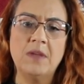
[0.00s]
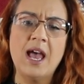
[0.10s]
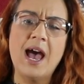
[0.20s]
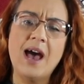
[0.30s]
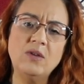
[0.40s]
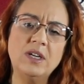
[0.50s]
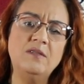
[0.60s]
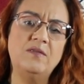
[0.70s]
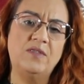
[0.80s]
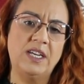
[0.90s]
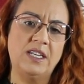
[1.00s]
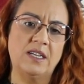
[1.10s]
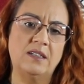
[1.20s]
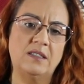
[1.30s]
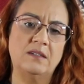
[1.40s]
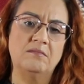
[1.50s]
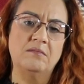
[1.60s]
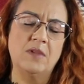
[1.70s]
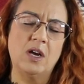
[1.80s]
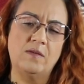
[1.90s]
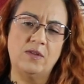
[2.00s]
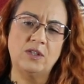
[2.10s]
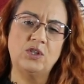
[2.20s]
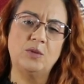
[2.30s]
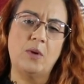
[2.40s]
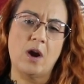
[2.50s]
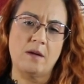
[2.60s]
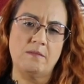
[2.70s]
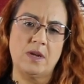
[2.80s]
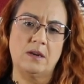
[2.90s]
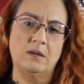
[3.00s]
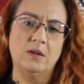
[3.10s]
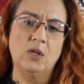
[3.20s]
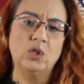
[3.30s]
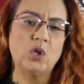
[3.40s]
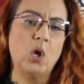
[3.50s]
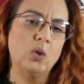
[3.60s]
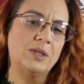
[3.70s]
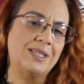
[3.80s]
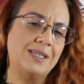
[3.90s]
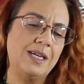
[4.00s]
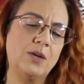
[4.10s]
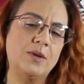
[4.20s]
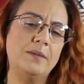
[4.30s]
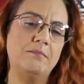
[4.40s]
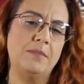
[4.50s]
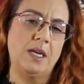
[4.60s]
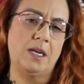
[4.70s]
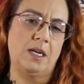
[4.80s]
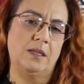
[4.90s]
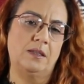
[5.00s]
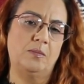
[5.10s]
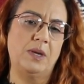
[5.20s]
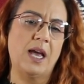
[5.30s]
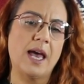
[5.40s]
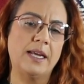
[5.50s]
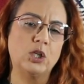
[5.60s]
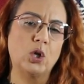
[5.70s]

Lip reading: How convenient of this department to hold secret meetings behind